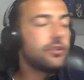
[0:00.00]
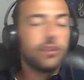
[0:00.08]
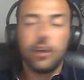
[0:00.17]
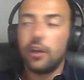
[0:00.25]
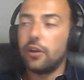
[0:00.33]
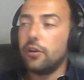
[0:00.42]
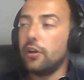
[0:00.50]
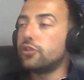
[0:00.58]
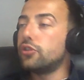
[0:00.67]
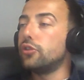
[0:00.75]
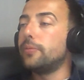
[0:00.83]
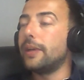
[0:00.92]
So
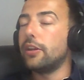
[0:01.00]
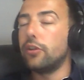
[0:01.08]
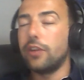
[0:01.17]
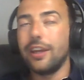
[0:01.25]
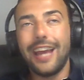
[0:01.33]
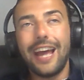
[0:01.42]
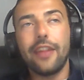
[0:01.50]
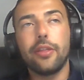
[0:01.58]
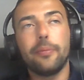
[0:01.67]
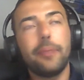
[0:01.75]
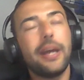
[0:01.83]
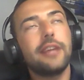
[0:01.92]
assuming you can get
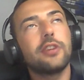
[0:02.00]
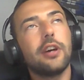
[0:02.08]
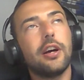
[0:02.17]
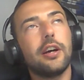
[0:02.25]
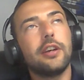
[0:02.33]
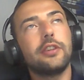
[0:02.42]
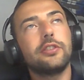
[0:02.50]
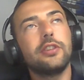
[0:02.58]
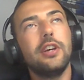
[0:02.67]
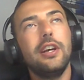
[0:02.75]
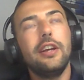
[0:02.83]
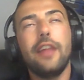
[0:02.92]
the base cars,
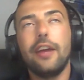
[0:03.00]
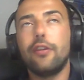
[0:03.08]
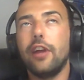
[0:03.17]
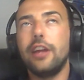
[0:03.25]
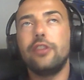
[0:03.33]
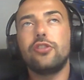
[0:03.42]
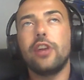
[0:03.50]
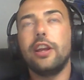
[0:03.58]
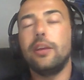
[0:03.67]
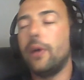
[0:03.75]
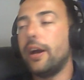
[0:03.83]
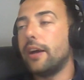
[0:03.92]
they range
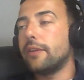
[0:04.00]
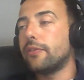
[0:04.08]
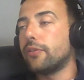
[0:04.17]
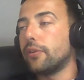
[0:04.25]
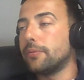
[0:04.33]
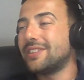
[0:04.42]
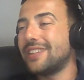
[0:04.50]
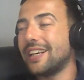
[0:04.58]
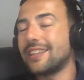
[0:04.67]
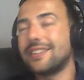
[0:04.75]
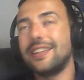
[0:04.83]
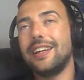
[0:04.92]
anywhere from
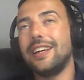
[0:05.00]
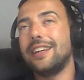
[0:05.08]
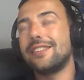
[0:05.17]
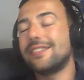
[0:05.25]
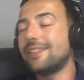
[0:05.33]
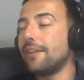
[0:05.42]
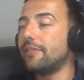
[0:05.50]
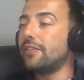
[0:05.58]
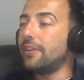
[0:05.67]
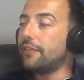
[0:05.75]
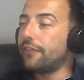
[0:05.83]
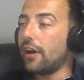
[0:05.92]
60 to
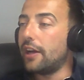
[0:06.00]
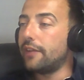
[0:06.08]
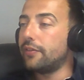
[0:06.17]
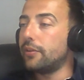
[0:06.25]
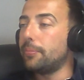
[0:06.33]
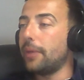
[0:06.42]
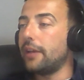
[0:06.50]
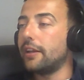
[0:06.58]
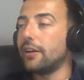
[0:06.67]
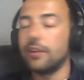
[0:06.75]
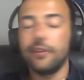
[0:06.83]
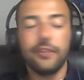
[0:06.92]
75,
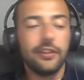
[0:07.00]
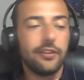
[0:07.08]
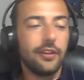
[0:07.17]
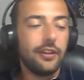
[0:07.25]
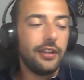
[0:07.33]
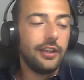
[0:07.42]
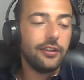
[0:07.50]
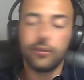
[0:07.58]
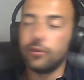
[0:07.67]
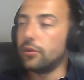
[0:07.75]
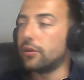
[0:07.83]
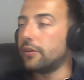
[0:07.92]
depending on if it's the
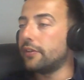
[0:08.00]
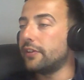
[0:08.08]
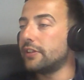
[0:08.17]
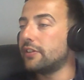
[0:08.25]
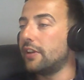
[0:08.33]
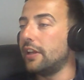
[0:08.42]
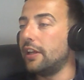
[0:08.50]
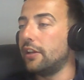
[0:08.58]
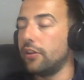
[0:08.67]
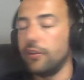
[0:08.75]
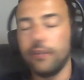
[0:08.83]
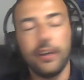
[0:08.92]
diesel or if it's
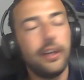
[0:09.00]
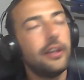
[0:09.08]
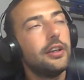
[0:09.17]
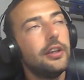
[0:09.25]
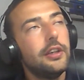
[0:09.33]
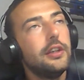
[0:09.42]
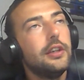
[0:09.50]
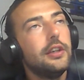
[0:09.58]
the EQV.